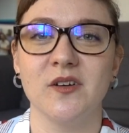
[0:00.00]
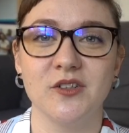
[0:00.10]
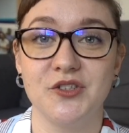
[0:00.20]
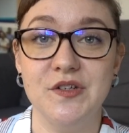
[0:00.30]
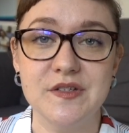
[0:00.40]

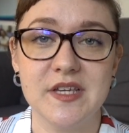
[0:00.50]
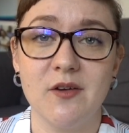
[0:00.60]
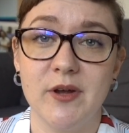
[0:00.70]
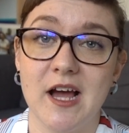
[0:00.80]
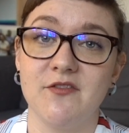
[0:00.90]
On Tuesday,
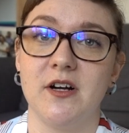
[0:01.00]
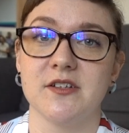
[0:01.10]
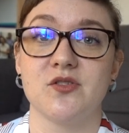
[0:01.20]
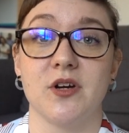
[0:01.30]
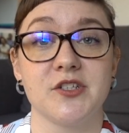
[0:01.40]
we have our
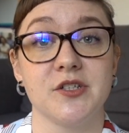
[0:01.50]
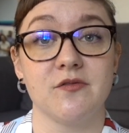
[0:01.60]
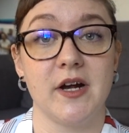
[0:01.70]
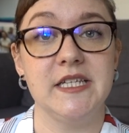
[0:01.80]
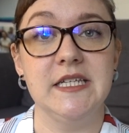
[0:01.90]
structured
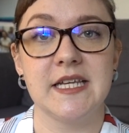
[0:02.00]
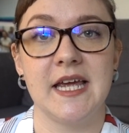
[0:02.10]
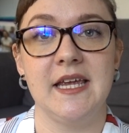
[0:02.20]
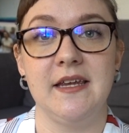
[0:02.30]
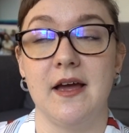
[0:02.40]
writing
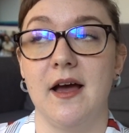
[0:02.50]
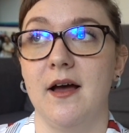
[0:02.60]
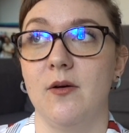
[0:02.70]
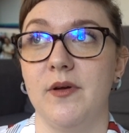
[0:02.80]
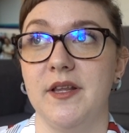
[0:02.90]
day
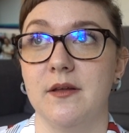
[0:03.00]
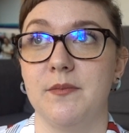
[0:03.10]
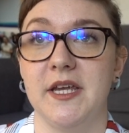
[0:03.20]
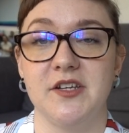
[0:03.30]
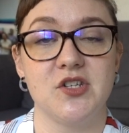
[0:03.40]
in the
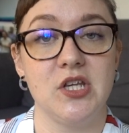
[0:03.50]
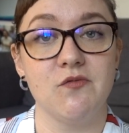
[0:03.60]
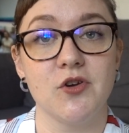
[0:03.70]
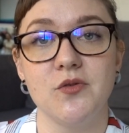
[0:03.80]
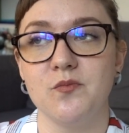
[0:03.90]
PhD
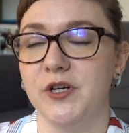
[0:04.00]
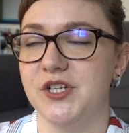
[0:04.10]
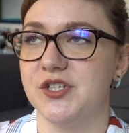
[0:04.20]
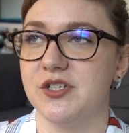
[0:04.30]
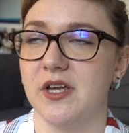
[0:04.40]
room,
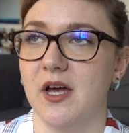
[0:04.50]
which